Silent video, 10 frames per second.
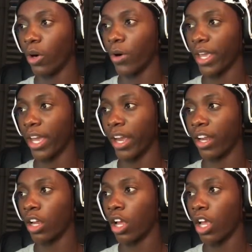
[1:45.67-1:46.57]
Oh, yeah.
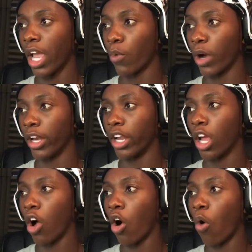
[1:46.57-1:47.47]
And one.
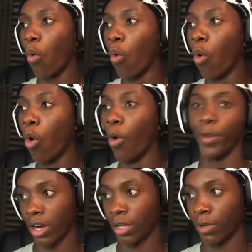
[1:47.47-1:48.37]
Ooh. All
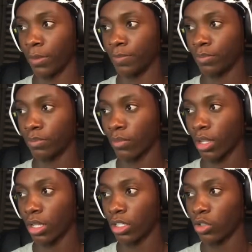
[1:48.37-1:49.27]
right, come on.
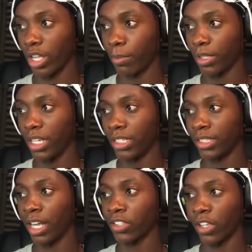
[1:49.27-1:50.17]
Shoot that, please.
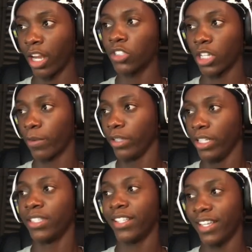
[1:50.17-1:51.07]
That was, that was a good release.